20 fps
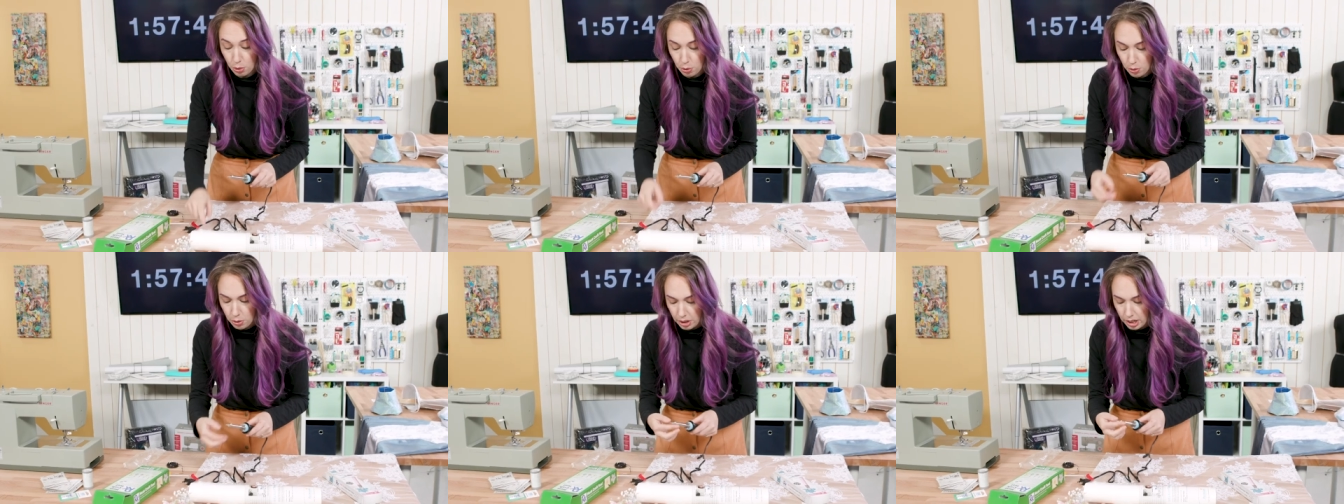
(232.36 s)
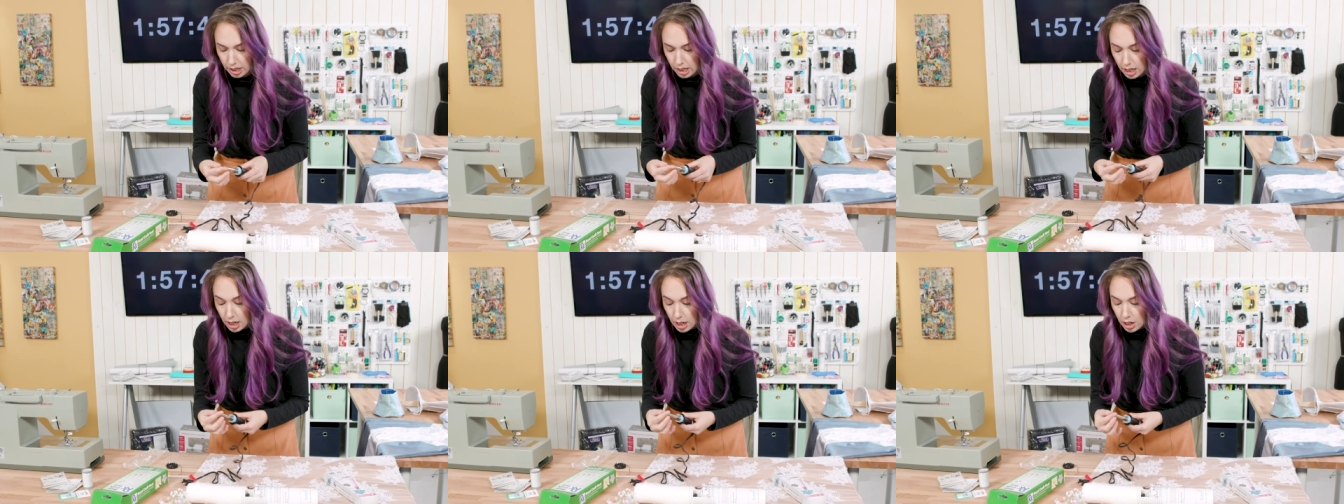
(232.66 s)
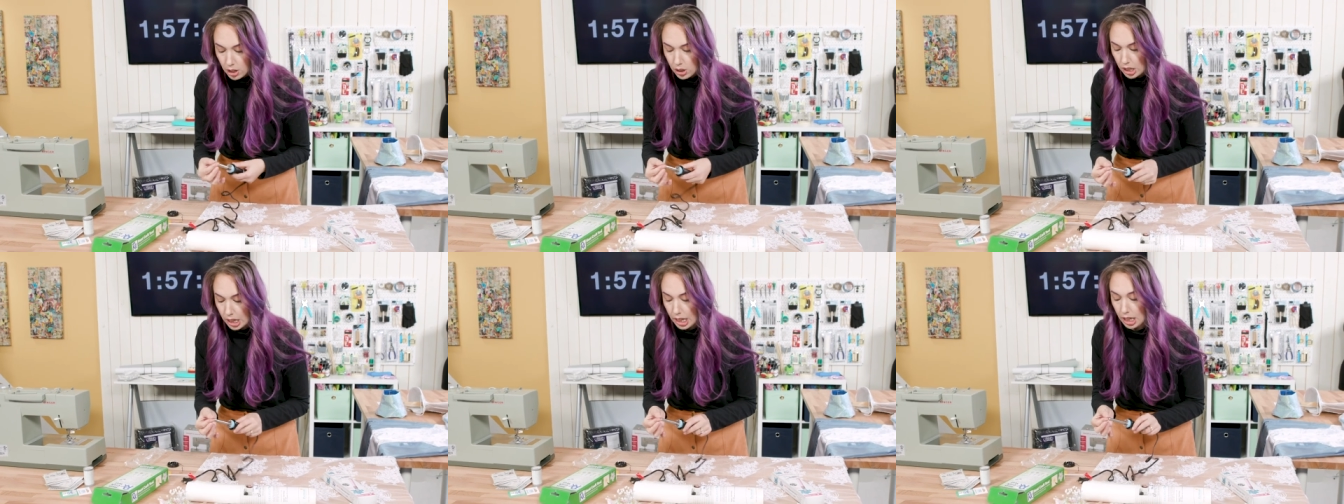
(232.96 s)
tool
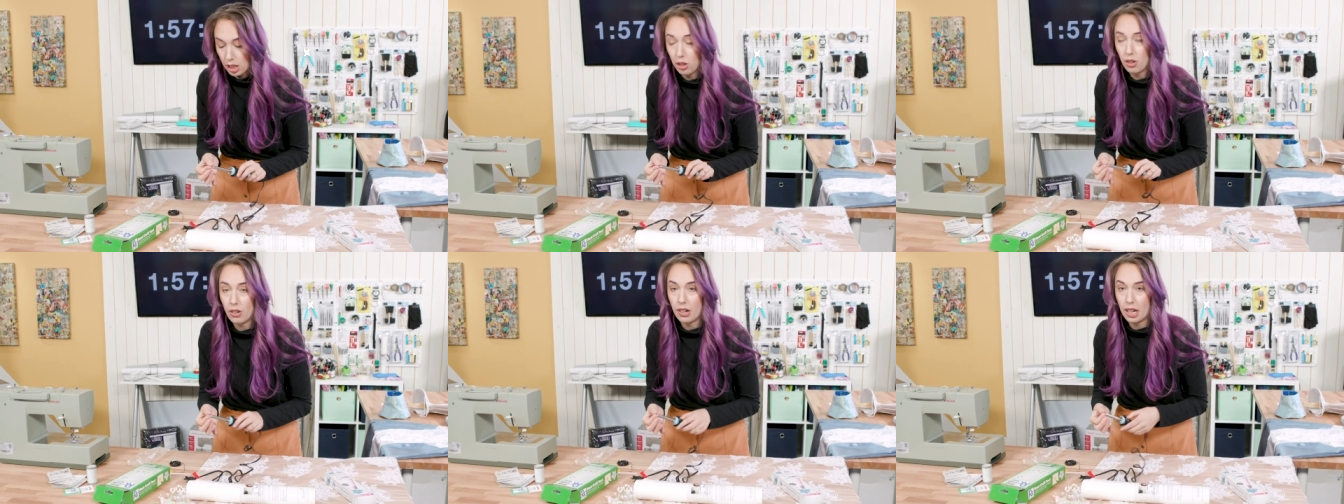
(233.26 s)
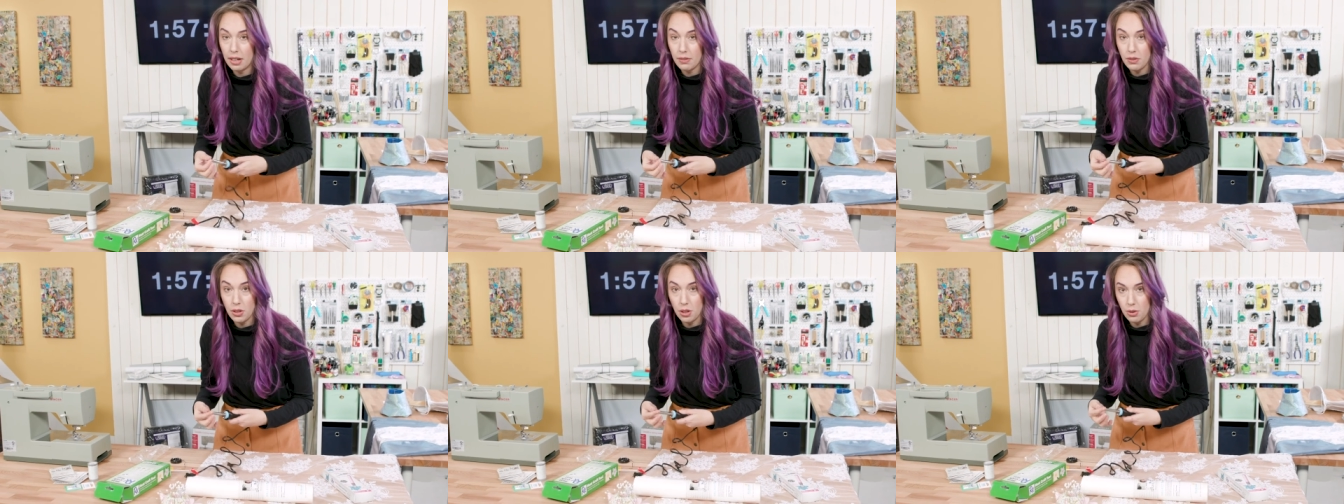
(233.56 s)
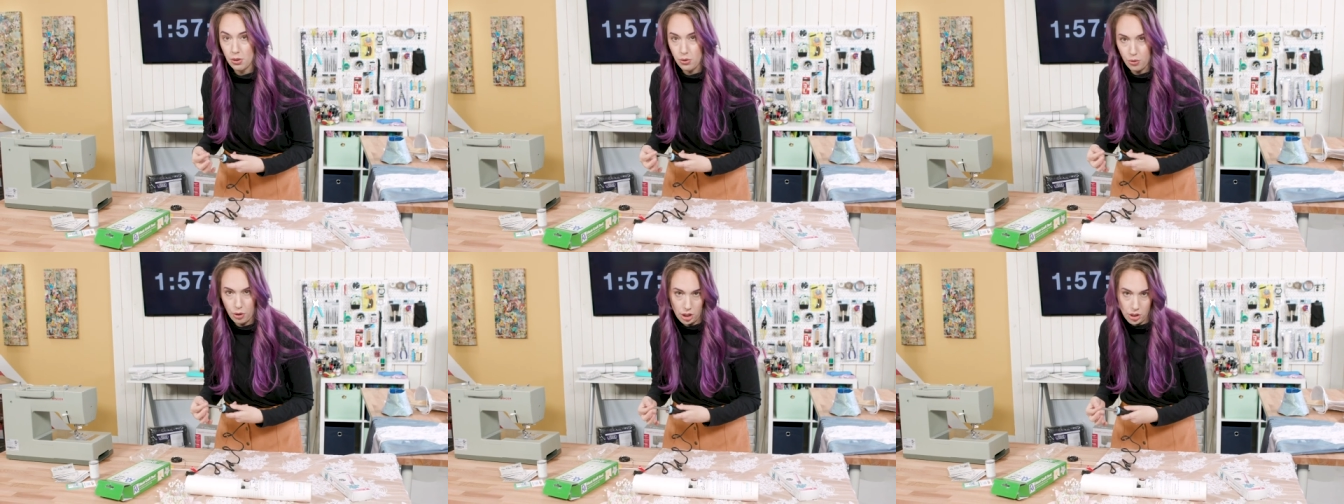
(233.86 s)
so that you don't have to
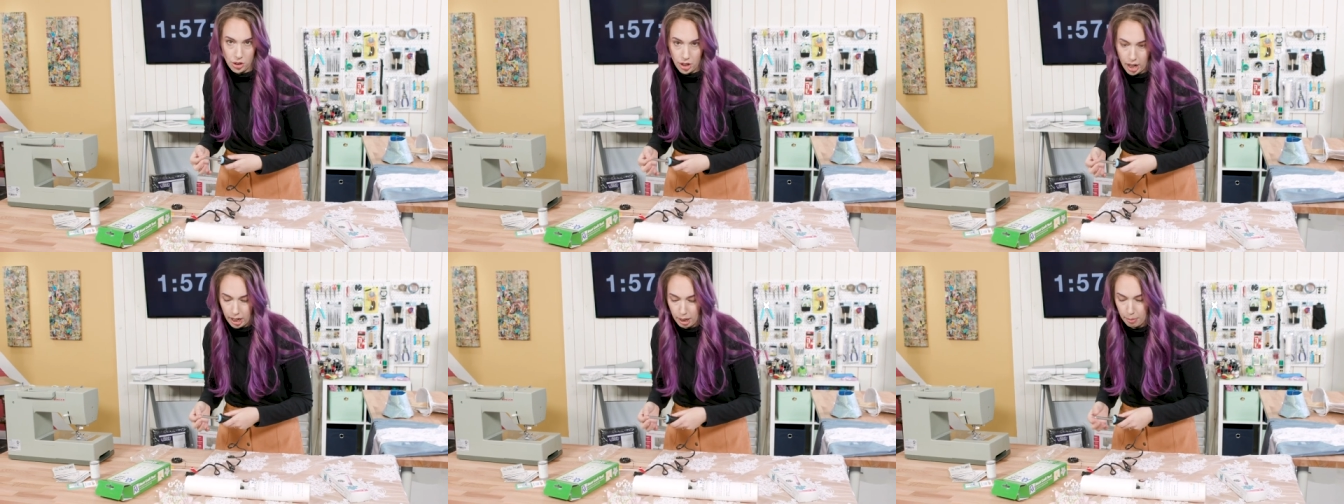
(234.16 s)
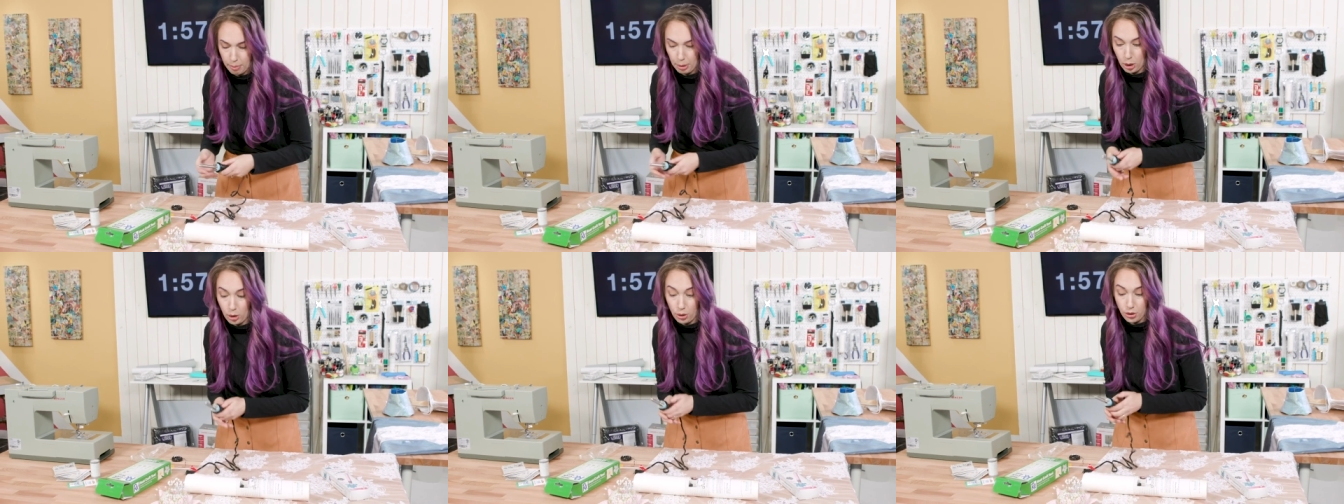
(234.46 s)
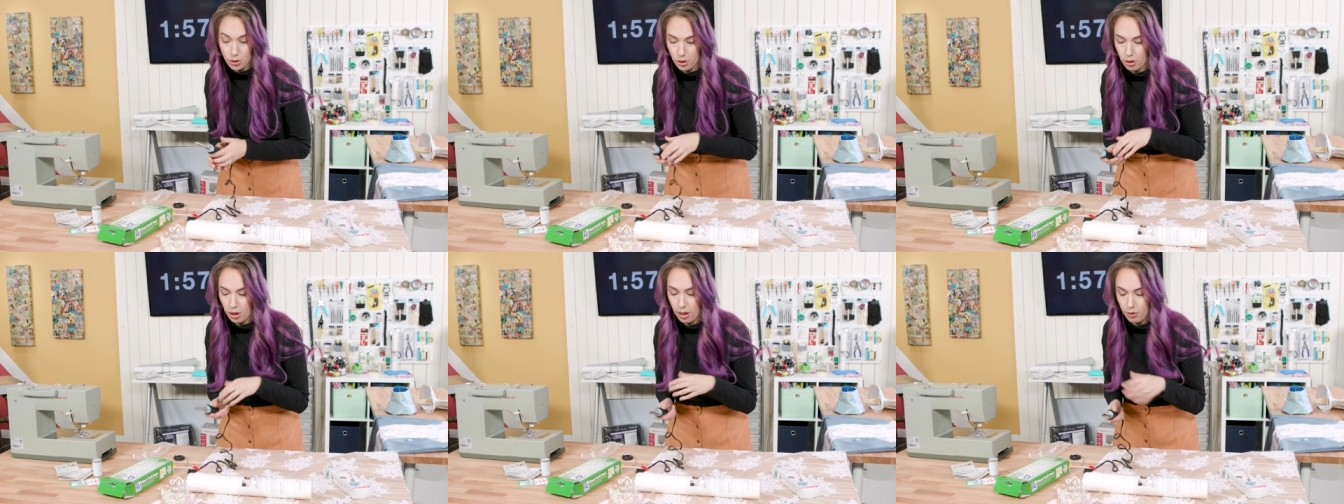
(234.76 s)
use fray check, but you
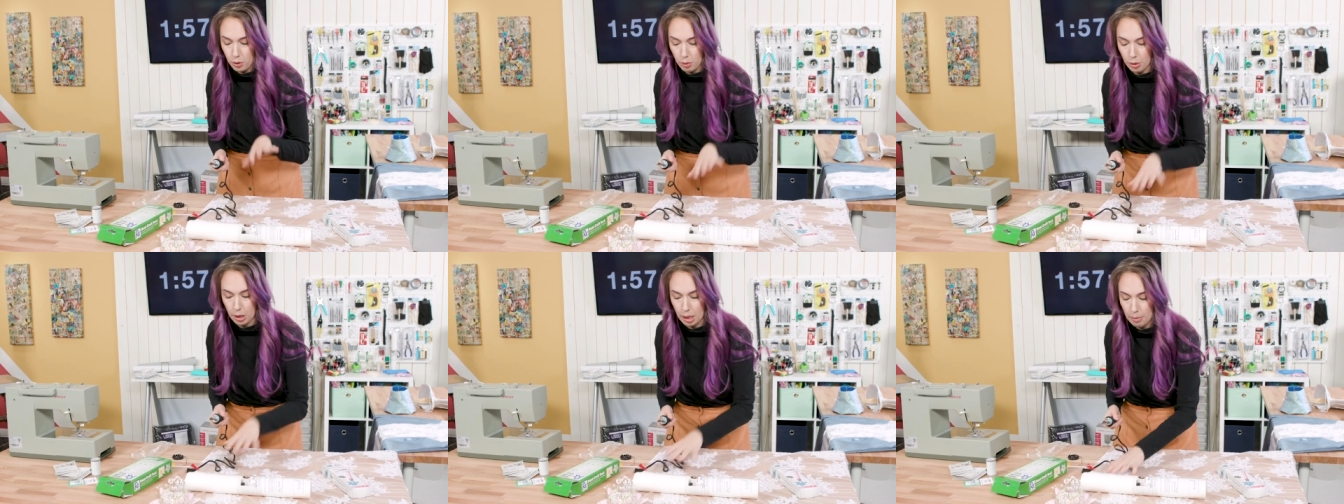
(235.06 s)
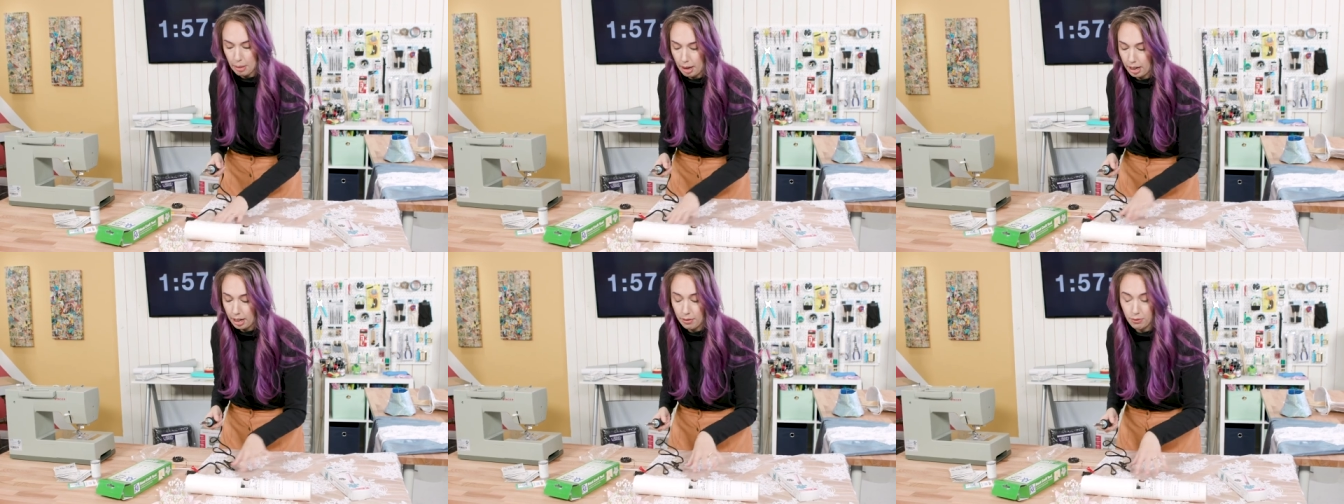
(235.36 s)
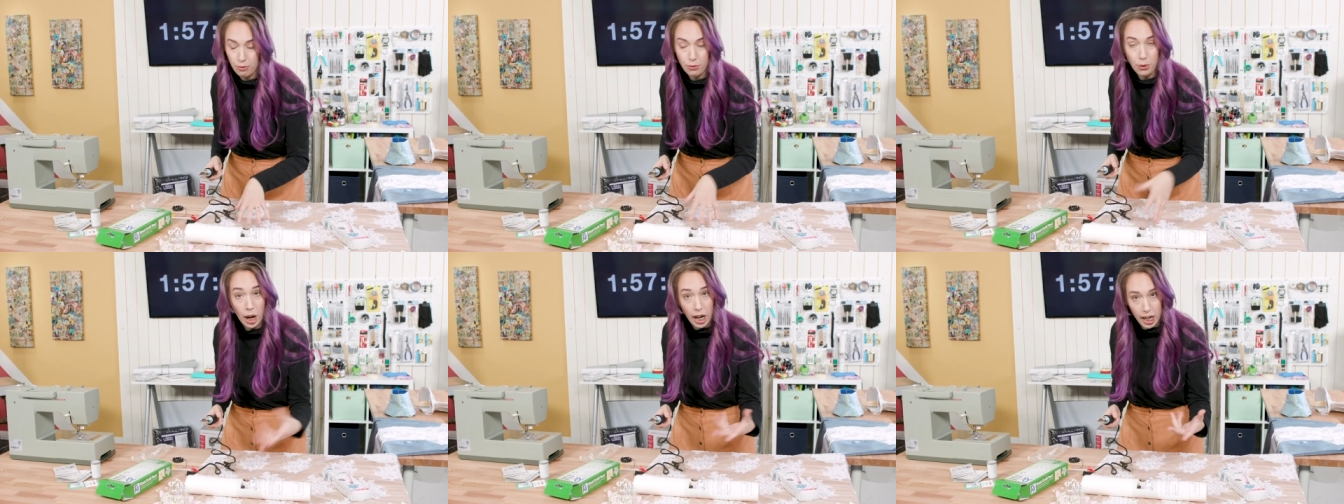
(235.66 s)
also don't have to worry about it
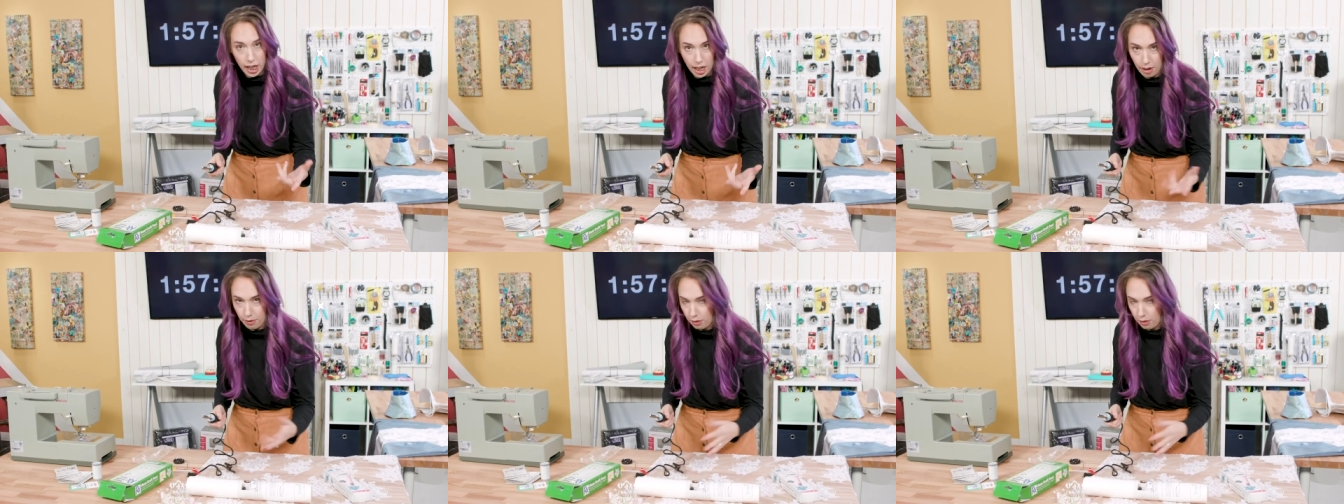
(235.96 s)
fraying